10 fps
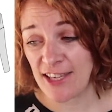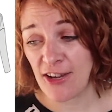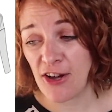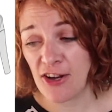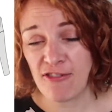
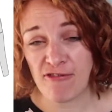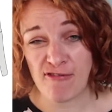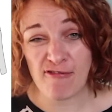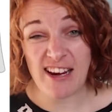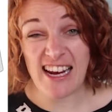kind of
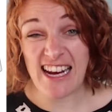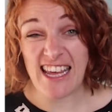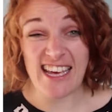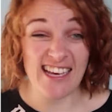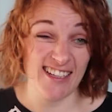
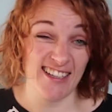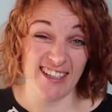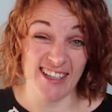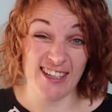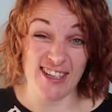really
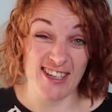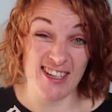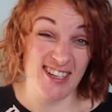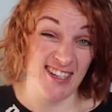good